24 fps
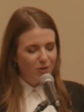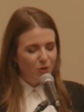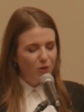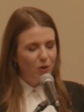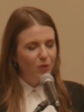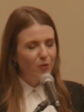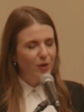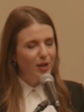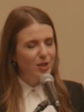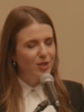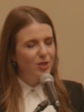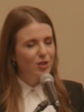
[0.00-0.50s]
you
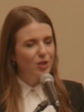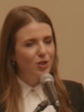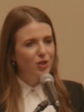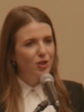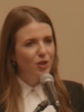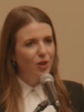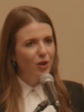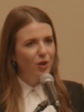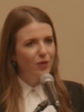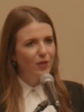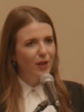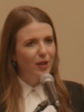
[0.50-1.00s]
can rest
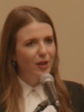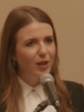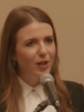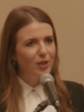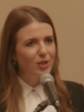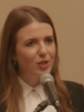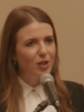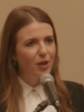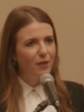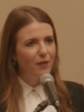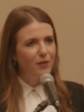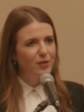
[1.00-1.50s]
assured that
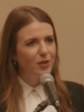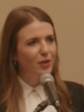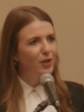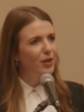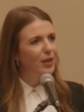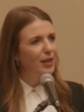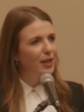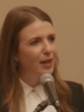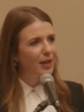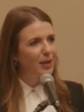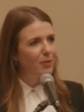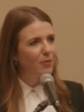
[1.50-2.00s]
conservatives are
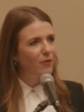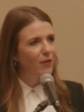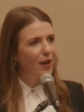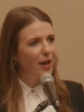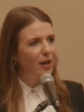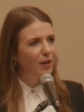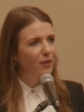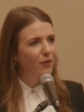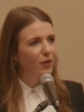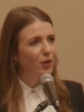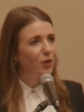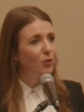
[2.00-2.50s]
going to keep
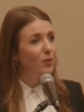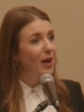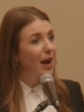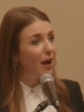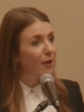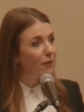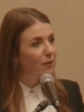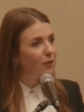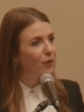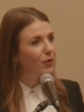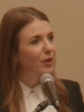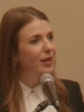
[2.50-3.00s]
fighting for you
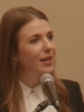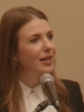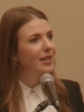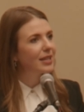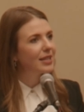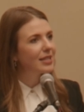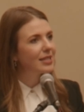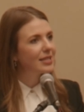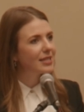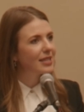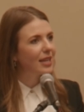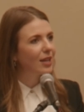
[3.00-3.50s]

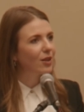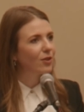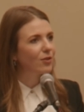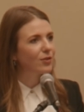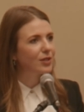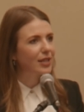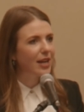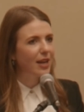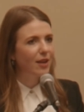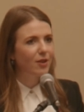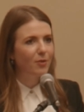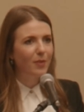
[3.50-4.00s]
every
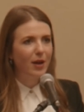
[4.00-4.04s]
single day.